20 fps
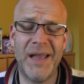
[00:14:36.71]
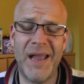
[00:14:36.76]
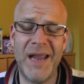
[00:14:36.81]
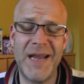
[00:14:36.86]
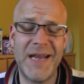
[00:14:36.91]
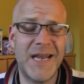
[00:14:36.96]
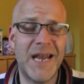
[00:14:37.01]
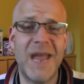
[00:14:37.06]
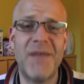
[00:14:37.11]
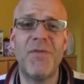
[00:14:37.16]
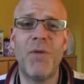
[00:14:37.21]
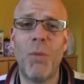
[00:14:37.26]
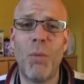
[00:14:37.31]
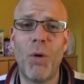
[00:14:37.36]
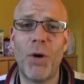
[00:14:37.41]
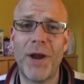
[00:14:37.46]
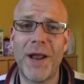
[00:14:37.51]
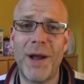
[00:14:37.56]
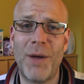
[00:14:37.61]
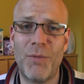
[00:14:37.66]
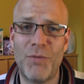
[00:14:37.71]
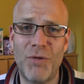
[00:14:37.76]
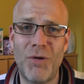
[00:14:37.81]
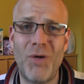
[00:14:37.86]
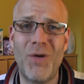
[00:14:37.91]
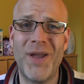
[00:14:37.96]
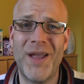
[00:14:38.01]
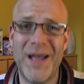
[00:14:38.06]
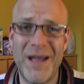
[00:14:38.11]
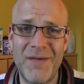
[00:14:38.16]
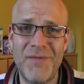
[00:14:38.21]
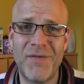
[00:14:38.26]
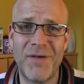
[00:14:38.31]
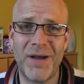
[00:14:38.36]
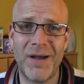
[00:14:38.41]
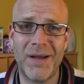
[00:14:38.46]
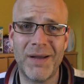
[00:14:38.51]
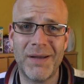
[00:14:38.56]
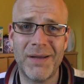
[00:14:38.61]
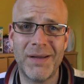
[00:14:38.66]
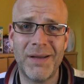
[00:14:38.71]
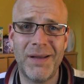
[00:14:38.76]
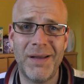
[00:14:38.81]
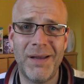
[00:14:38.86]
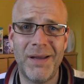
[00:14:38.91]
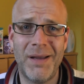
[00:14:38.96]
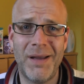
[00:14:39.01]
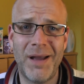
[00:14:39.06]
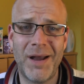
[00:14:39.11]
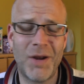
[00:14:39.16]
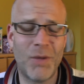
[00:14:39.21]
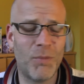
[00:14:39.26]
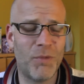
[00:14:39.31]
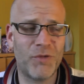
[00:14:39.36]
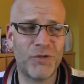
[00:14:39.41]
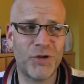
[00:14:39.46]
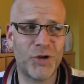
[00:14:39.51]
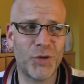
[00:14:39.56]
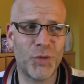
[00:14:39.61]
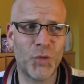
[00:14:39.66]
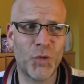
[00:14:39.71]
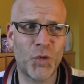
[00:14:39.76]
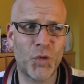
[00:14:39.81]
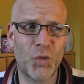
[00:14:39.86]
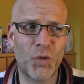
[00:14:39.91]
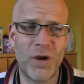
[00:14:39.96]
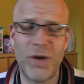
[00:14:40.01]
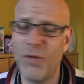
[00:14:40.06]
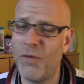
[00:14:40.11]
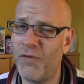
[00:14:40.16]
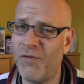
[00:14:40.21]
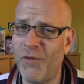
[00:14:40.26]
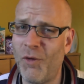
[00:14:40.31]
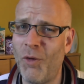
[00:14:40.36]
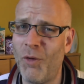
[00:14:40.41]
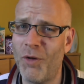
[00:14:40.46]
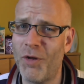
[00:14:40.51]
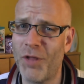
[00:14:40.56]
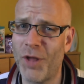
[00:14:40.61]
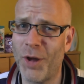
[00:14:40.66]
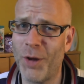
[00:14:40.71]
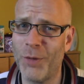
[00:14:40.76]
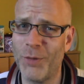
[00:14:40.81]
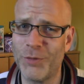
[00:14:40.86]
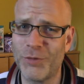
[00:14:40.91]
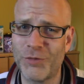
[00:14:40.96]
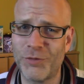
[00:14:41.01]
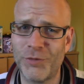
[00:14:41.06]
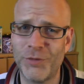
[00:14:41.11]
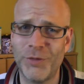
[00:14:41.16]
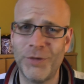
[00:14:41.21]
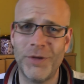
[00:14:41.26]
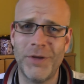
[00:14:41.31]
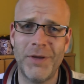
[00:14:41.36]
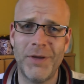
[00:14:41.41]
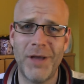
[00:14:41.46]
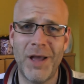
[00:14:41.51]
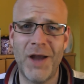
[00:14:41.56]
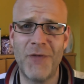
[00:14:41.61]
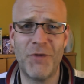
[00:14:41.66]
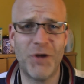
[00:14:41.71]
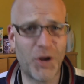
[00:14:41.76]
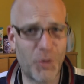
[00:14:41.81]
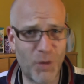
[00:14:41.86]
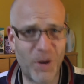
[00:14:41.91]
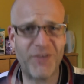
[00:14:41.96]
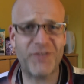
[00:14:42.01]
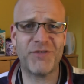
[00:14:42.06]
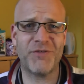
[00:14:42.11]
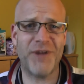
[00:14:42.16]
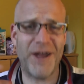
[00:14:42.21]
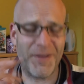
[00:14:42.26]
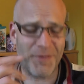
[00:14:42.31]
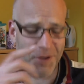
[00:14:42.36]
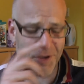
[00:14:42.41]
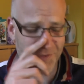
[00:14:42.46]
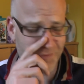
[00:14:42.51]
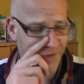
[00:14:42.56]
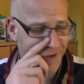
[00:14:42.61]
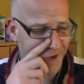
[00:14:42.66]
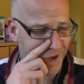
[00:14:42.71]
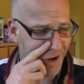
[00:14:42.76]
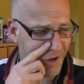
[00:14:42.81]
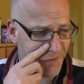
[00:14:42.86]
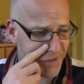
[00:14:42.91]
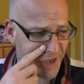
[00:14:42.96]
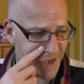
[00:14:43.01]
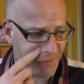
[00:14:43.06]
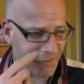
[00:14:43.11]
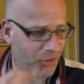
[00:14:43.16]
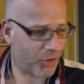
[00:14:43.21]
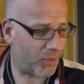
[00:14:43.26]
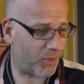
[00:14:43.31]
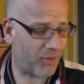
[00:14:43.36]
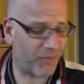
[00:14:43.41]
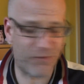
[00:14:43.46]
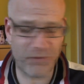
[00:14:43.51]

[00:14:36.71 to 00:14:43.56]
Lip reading: it never won outright, ever. And I must have done 3 or 4 of those requests around those videos, and never come, and I